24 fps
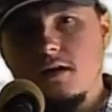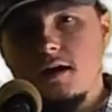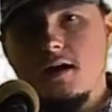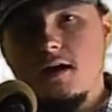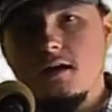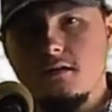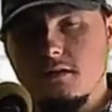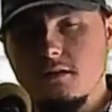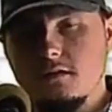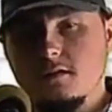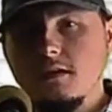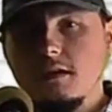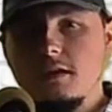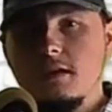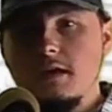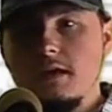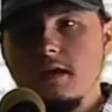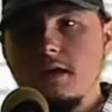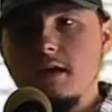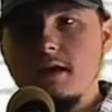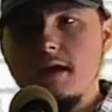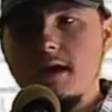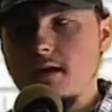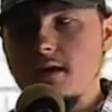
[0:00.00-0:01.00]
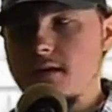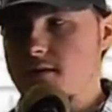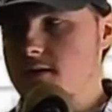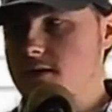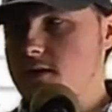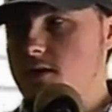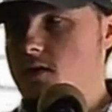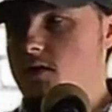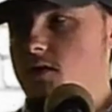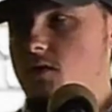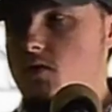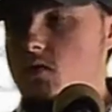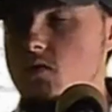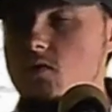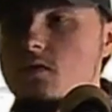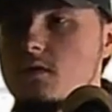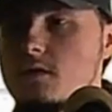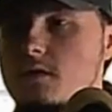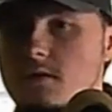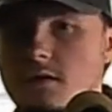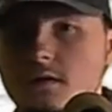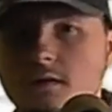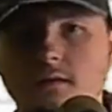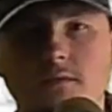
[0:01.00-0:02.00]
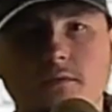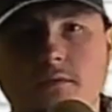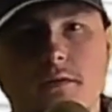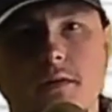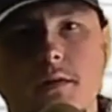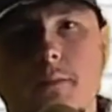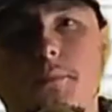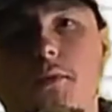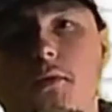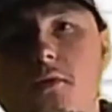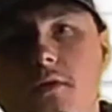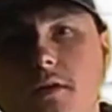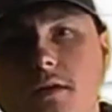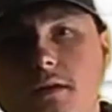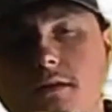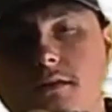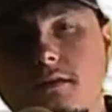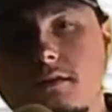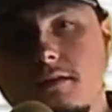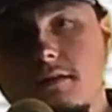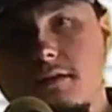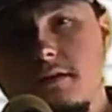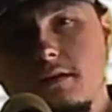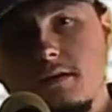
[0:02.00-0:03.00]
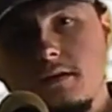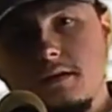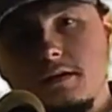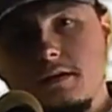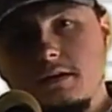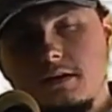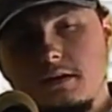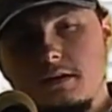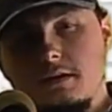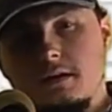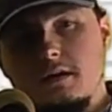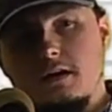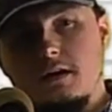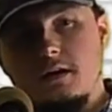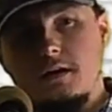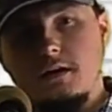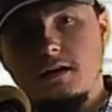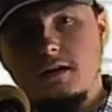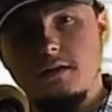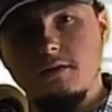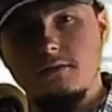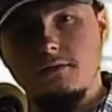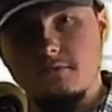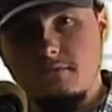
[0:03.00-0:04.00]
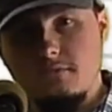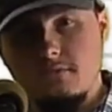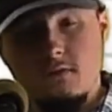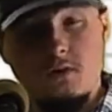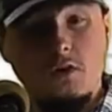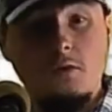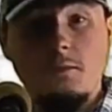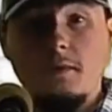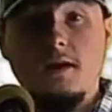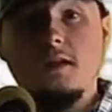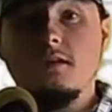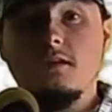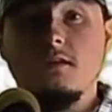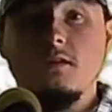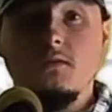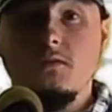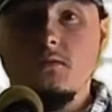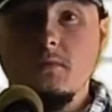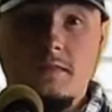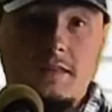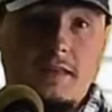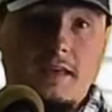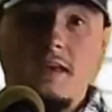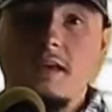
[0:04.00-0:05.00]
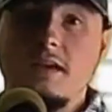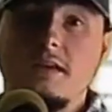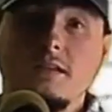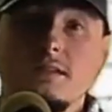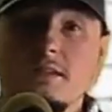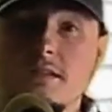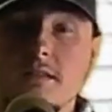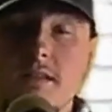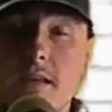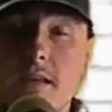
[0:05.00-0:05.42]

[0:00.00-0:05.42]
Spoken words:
How did it go from the point of nobody knows what the heck is in